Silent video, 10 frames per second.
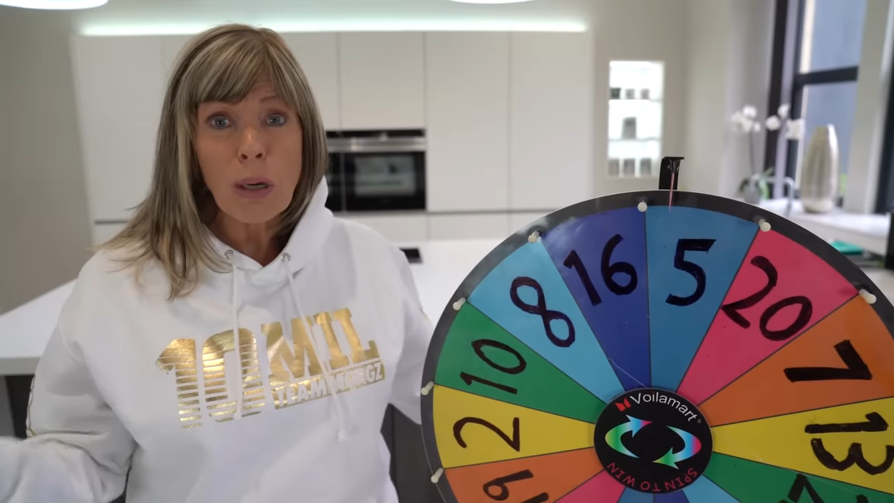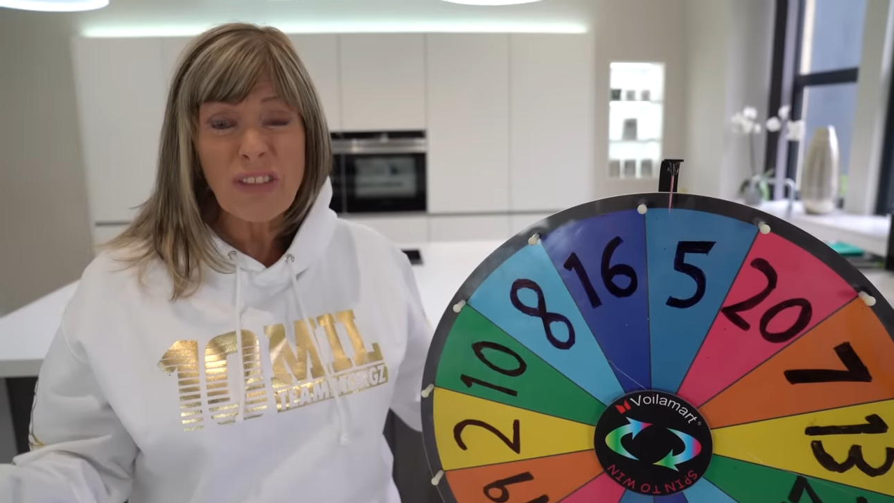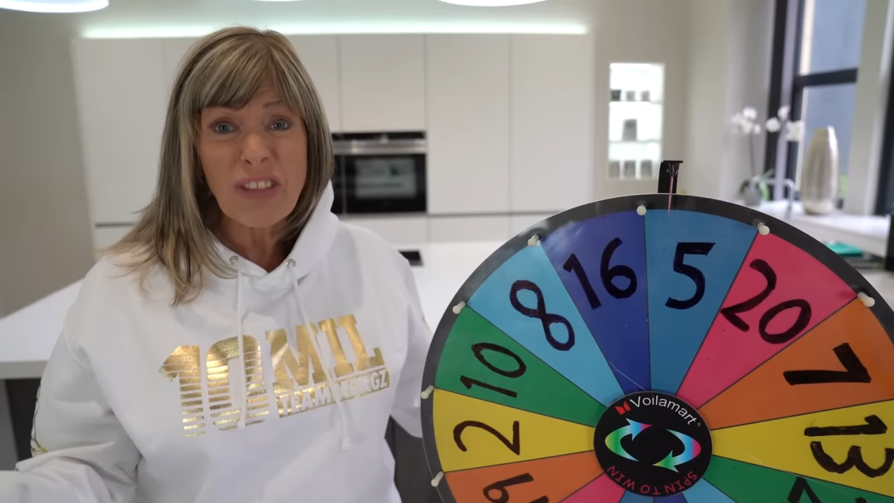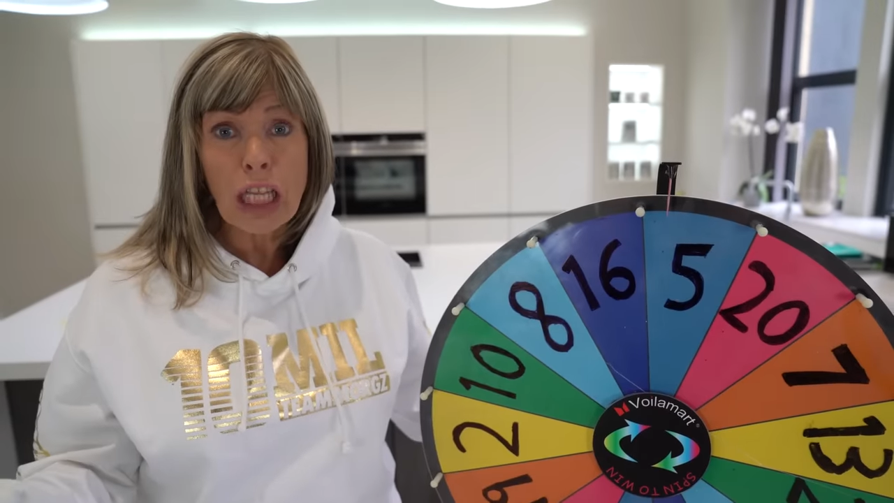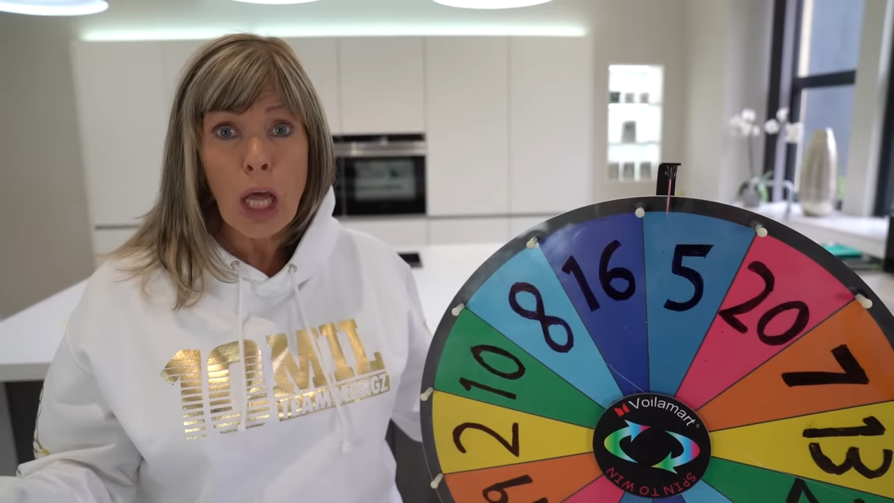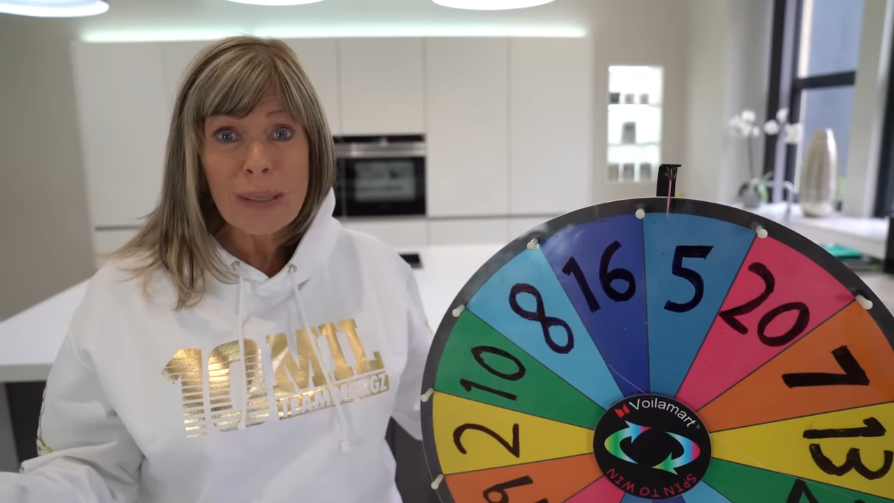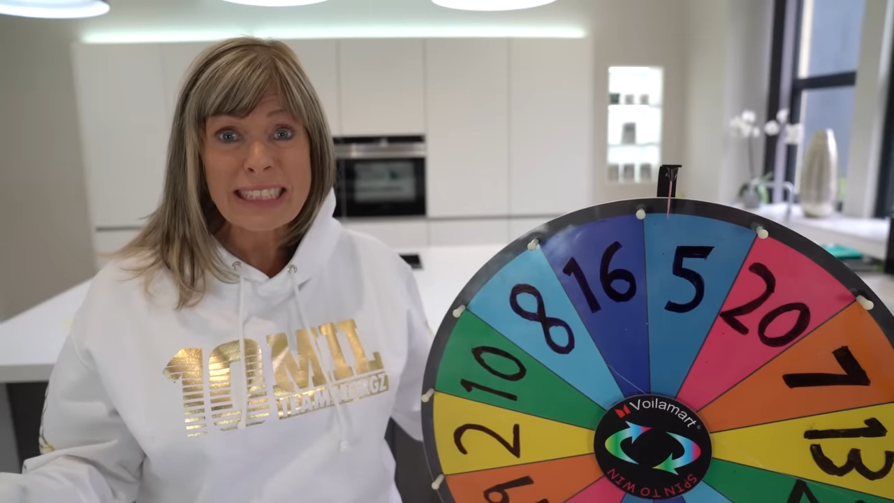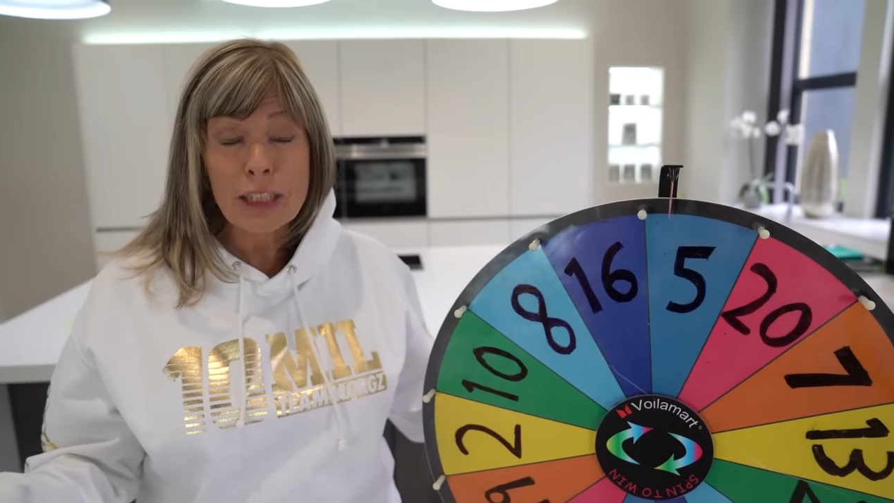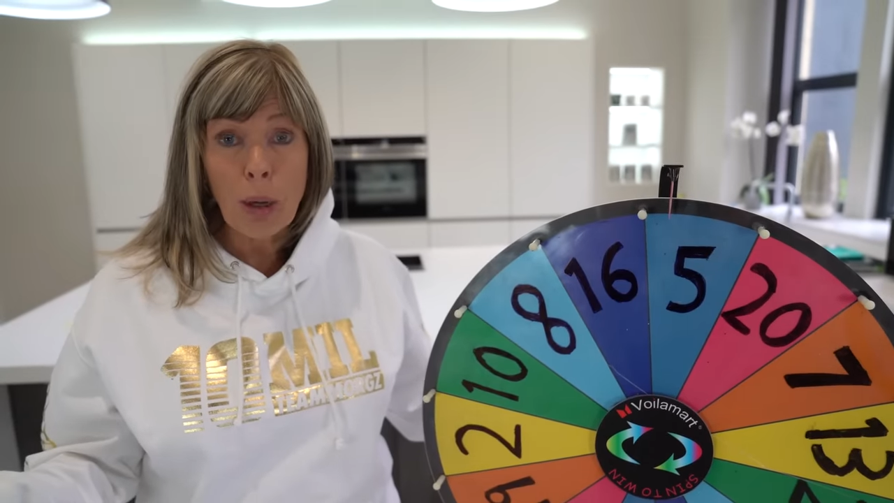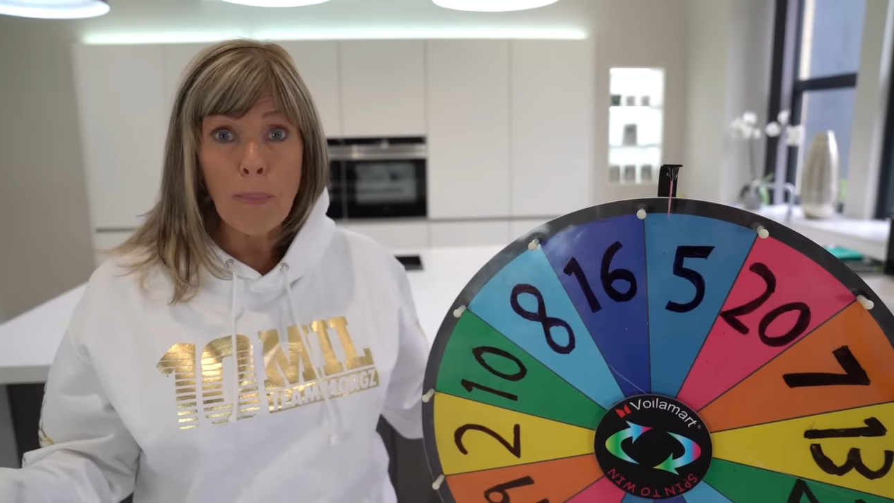one of the
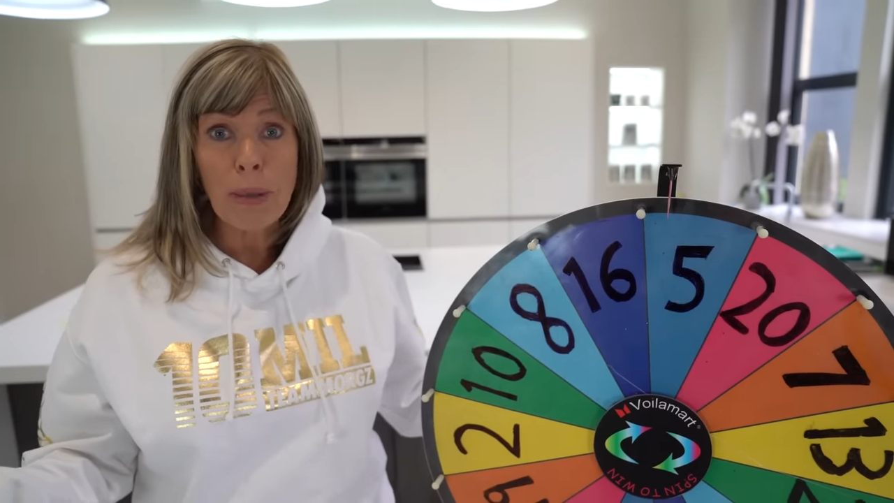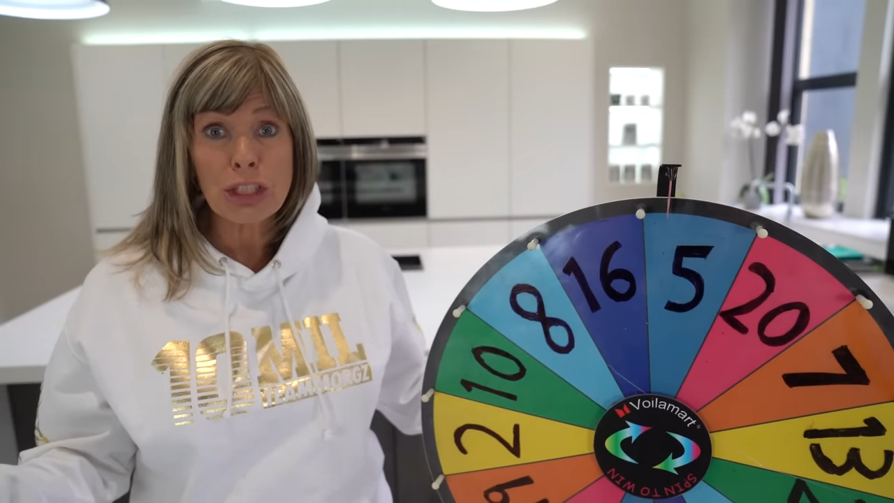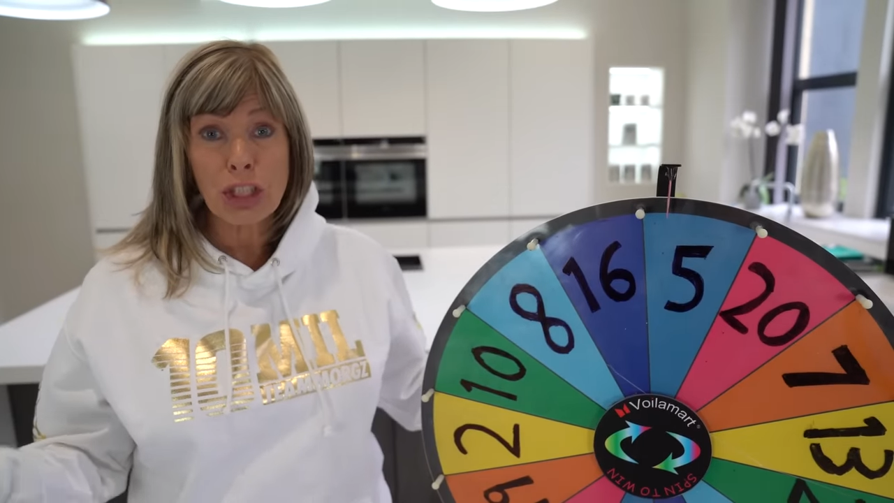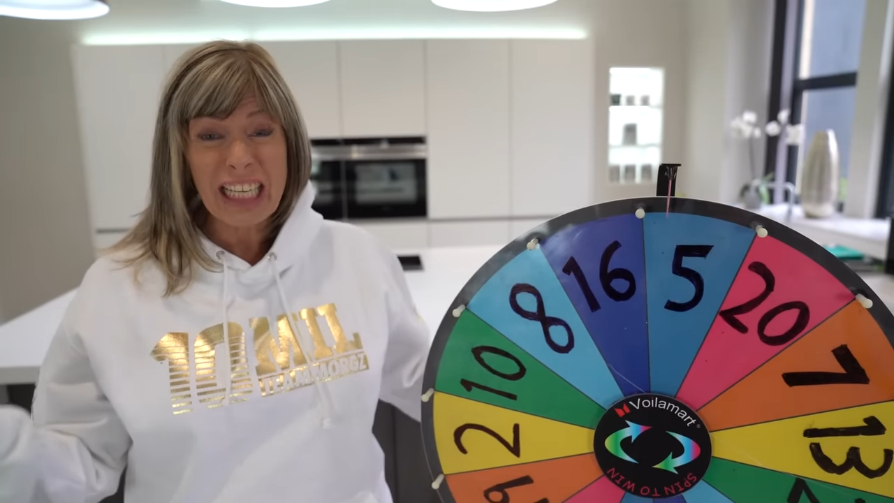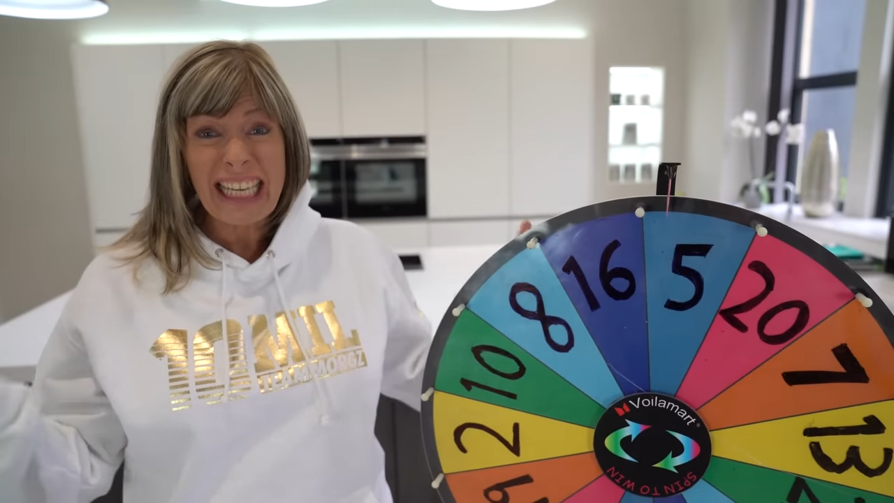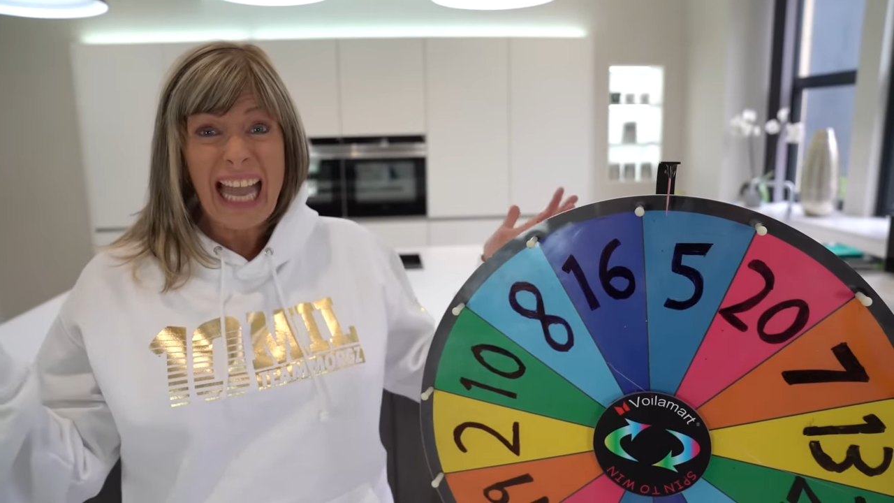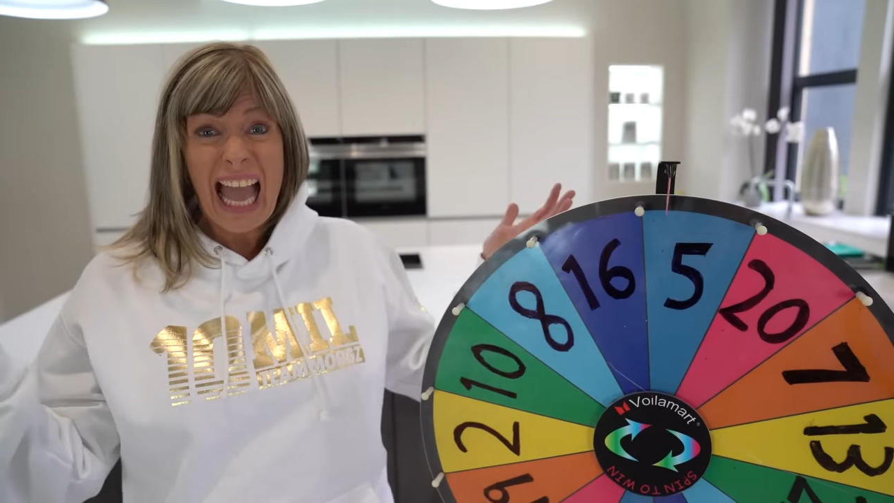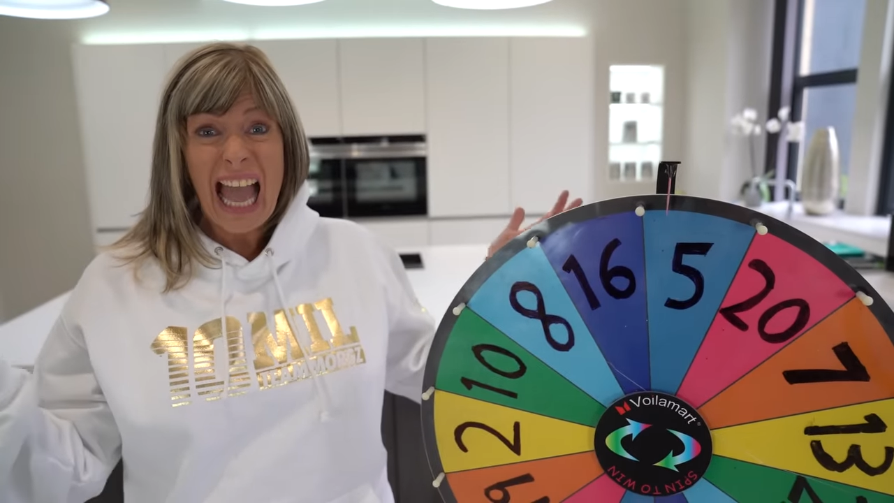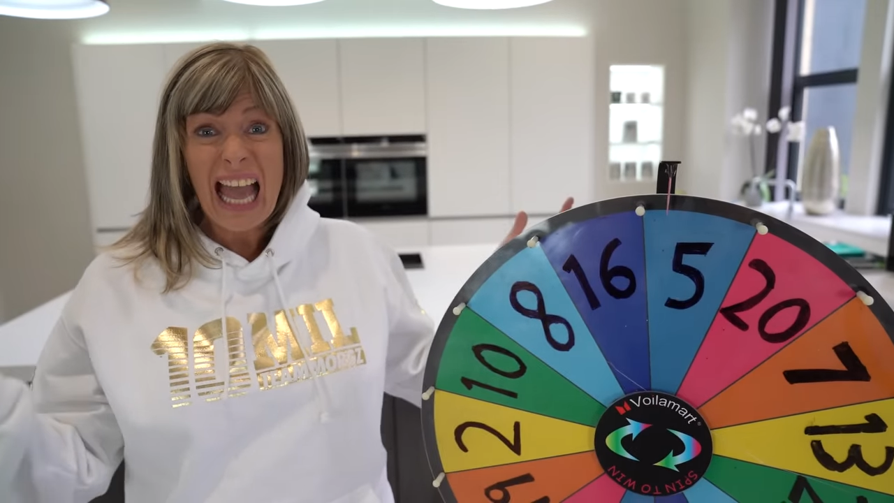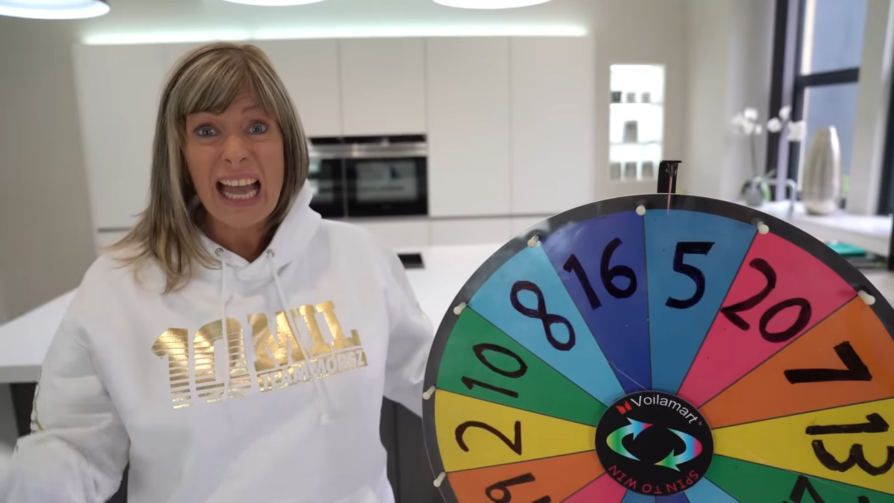lowest numbers you can
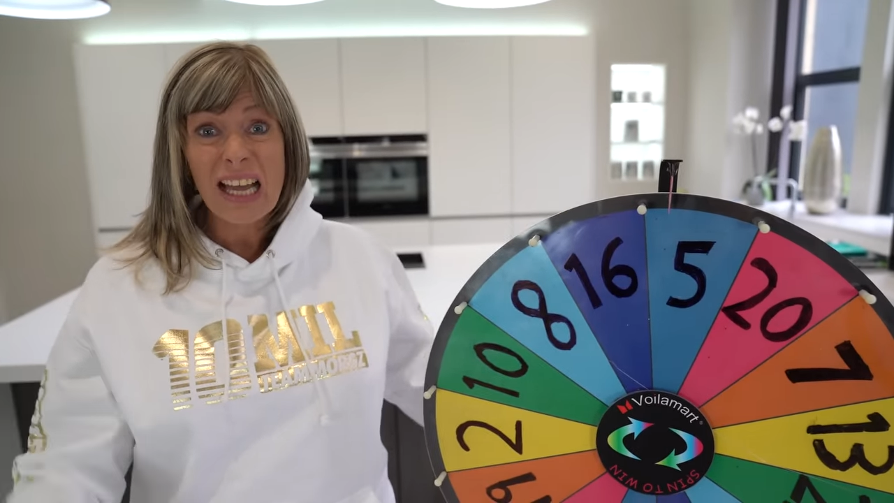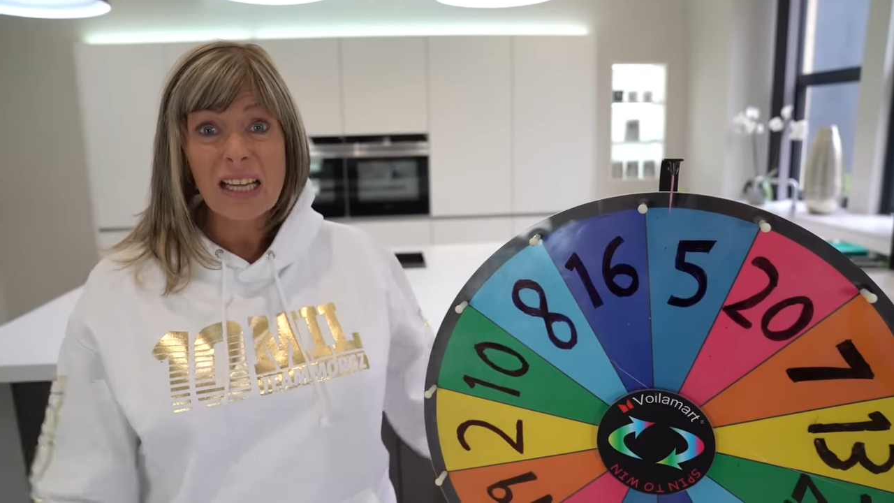get.